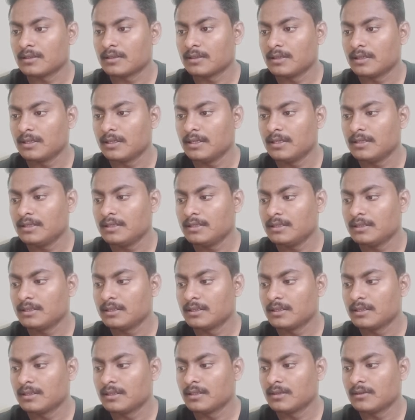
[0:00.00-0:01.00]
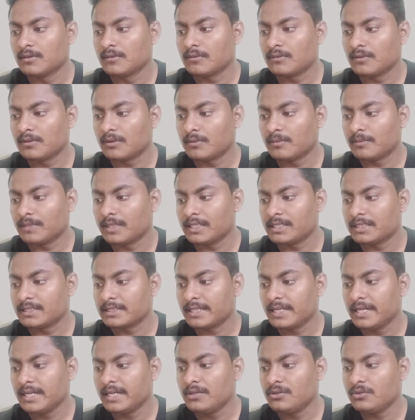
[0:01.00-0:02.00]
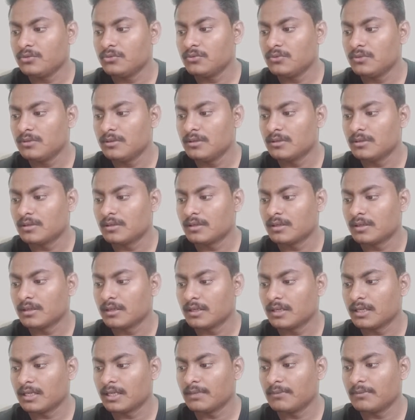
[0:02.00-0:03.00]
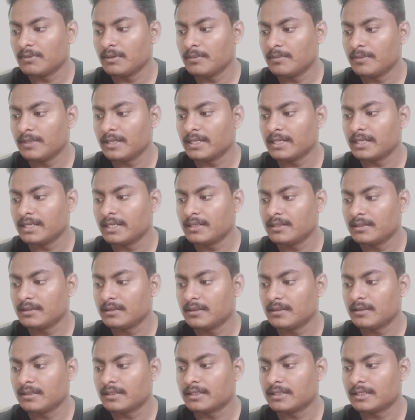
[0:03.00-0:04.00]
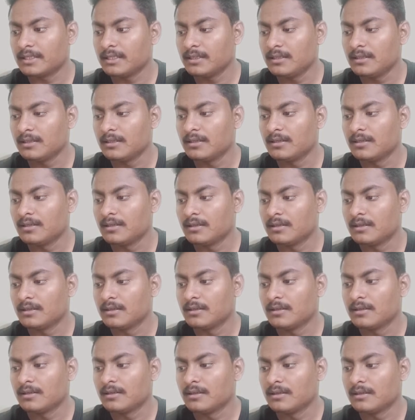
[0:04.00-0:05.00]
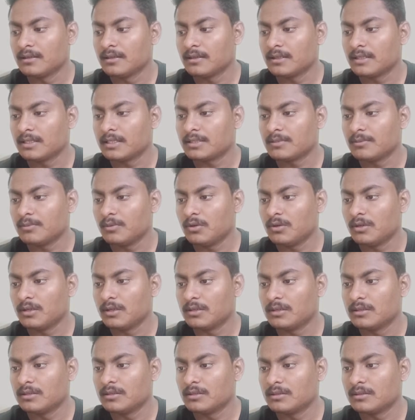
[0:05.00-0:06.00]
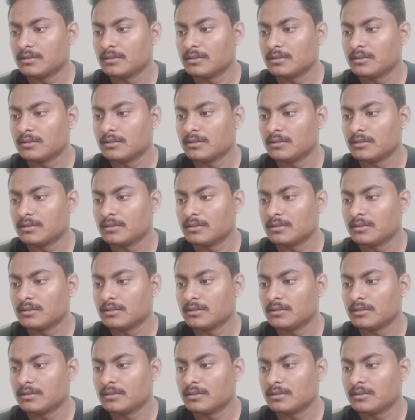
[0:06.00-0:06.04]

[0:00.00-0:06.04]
and from the scale tool I will make it little smaller